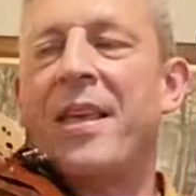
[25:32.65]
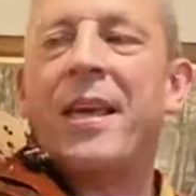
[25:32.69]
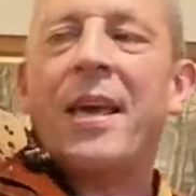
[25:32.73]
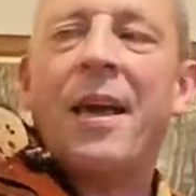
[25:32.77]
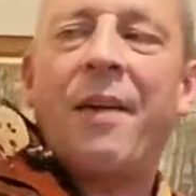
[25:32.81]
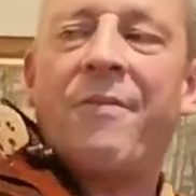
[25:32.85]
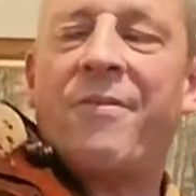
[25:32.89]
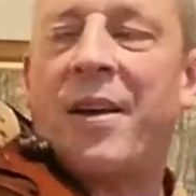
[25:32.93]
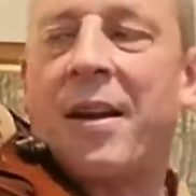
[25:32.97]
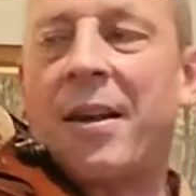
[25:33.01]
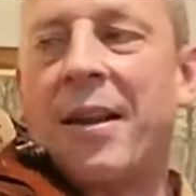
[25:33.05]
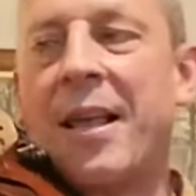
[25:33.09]

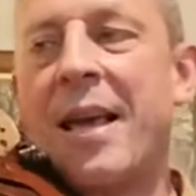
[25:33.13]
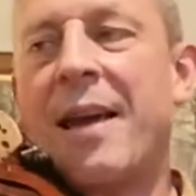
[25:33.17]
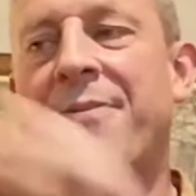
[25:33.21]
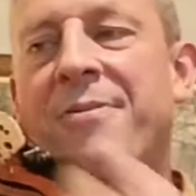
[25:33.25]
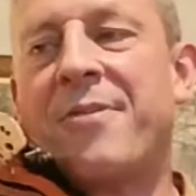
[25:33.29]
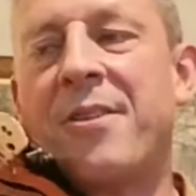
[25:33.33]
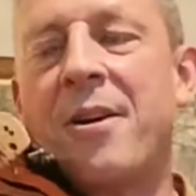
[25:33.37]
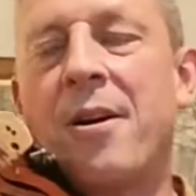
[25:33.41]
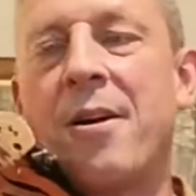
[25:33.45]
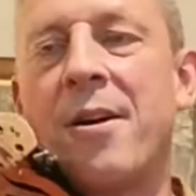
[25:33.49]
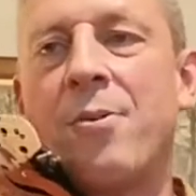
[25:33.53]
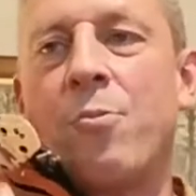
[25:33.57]
if your
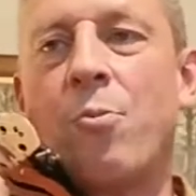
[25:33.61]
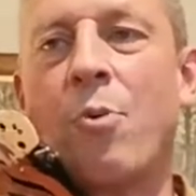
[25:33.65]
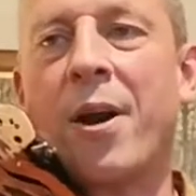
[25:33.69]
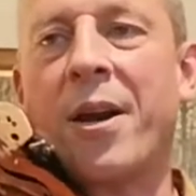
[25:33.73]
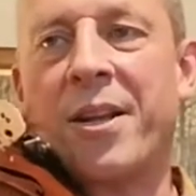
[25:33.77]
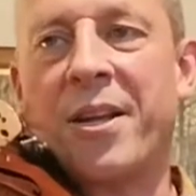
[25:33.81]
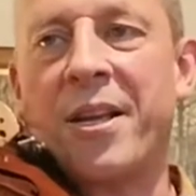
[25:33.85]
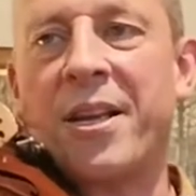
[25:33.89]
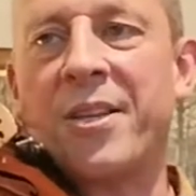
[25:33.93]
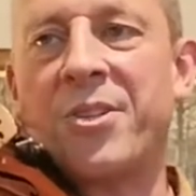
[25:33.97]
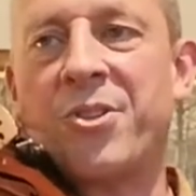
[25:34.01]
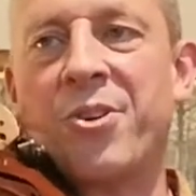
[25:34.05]
left hand
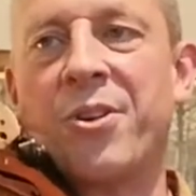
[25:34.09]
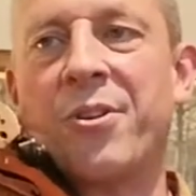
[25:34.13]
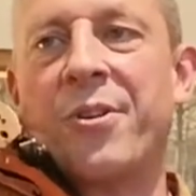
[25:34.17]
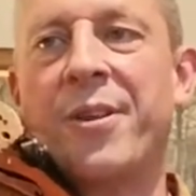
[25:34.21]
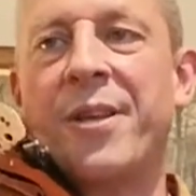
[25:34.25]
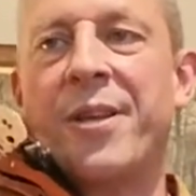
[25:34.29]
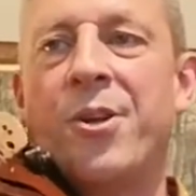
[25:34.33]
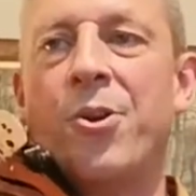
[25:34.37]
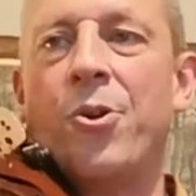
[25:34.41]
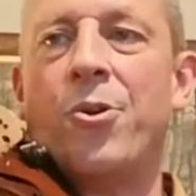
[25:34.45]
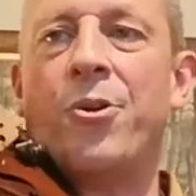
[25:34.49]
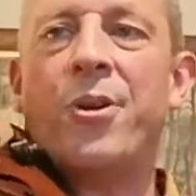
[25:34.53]
work is
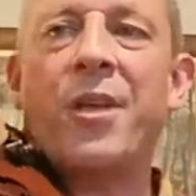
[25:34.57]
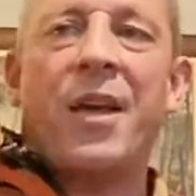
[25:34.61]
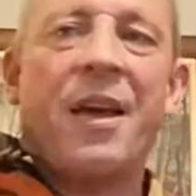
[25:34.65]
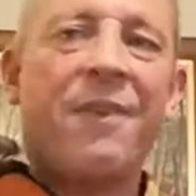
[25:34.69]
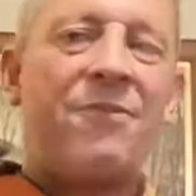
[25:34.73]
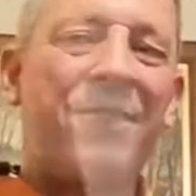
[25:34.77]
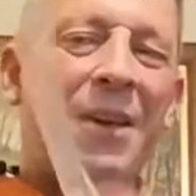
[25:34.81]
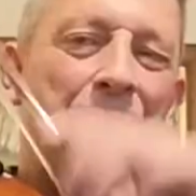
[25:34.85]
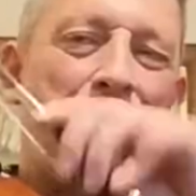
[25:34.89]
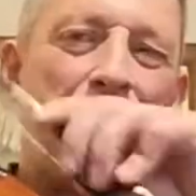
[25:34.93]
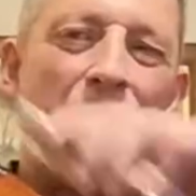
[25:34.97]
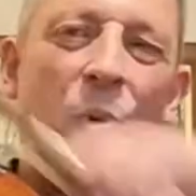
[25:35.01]
really good, if
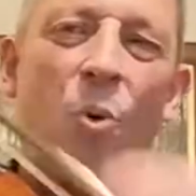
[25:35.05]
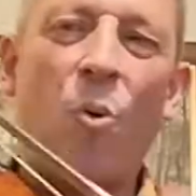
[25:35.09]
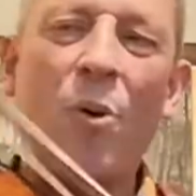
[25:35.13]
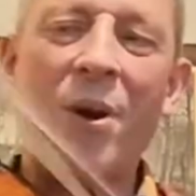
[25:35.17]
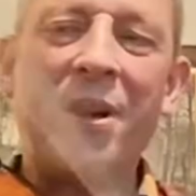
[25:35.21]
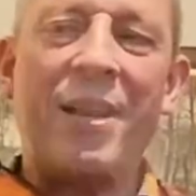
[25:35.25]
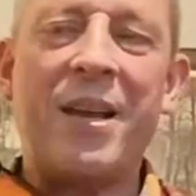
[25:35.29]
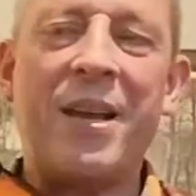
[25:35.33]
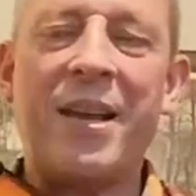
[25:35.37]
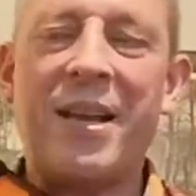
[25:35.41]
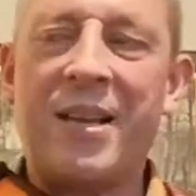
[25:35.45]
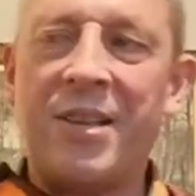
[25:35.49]
your
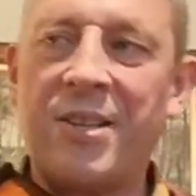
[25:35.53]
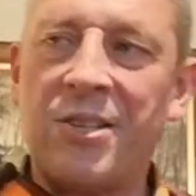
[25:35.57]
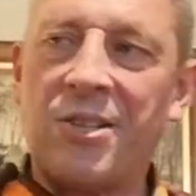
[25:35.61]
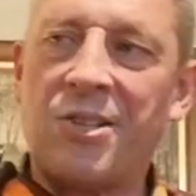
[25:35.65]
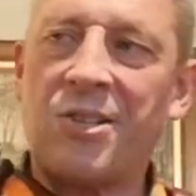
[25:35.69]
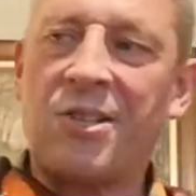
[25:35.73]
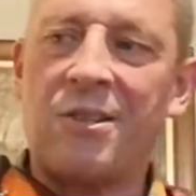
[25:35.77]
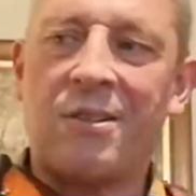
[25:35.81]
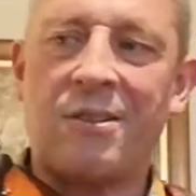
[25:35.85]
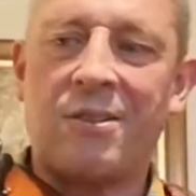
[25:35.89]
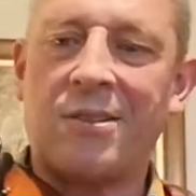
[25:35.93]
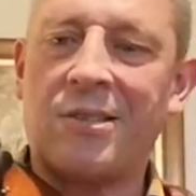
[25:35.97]
bowing
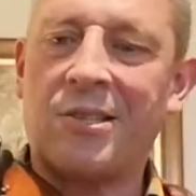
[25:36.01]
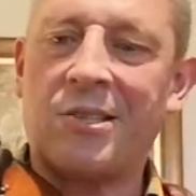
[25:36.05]
is